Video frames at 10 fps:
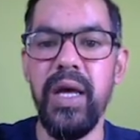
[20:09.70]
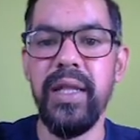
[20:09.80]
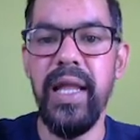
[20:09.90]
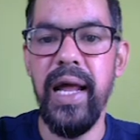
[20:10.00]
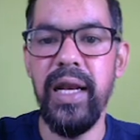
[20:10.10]

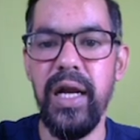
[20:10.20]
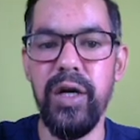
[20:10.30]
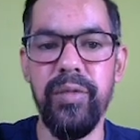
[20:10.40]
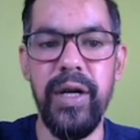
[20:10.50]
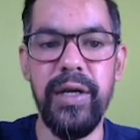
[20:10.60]
then
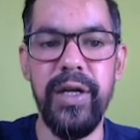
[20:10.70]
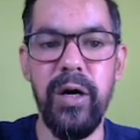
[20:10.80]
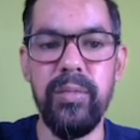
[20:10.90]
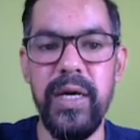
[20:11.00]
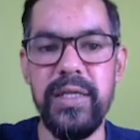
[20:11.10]
it will
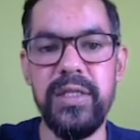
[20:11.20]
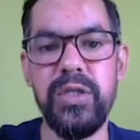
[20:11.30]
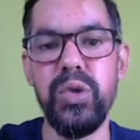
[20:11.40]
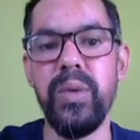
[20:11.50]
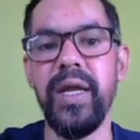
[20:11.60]
term as,
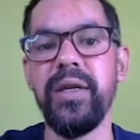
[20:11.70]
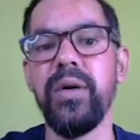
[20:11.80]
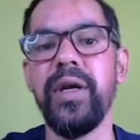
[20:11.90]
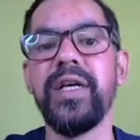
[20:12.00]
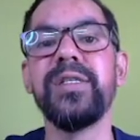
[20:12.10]
so when
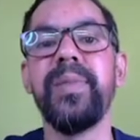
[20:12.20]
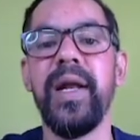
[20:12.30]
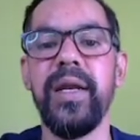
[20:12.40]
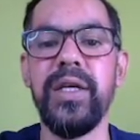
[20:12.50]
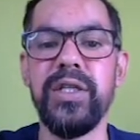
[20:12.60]
your
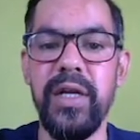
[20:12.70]
expenditure,